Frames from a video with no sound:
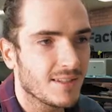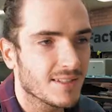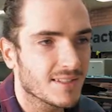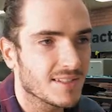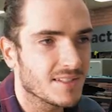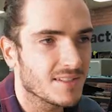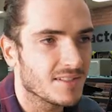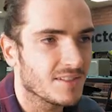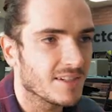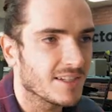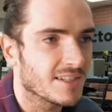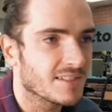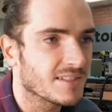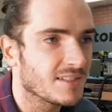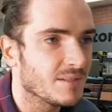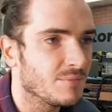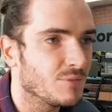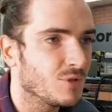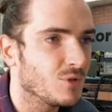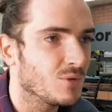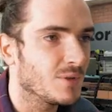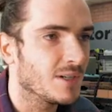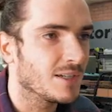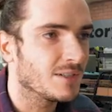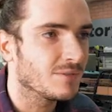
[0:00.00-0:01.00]
This is a nice
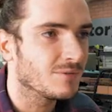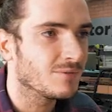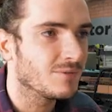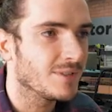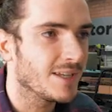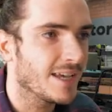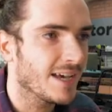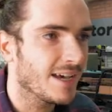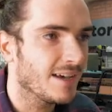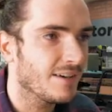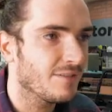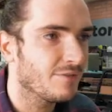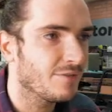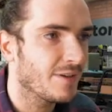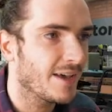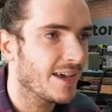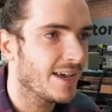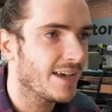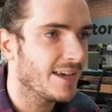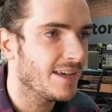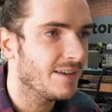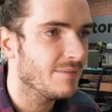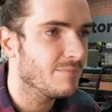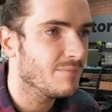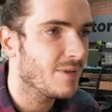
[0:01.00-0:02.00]
simple one. We have
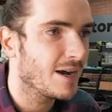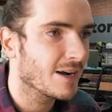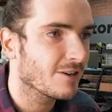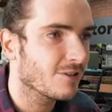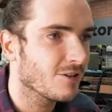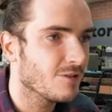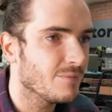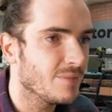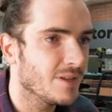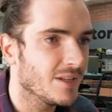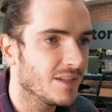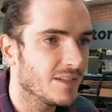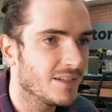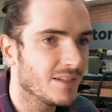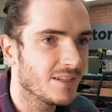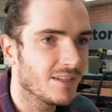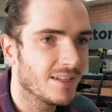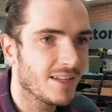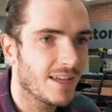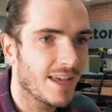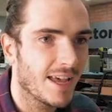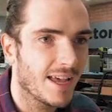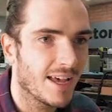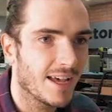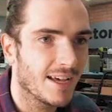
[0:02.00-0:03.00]
a microbit
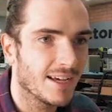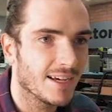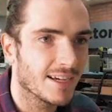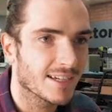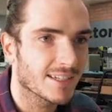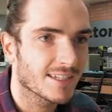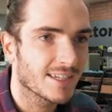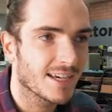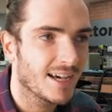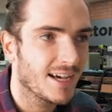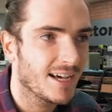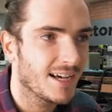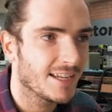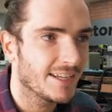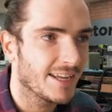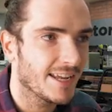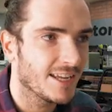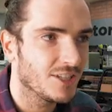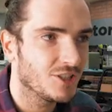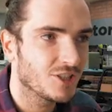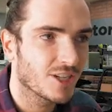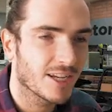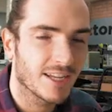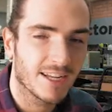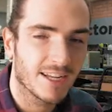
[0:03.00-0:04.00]
card edge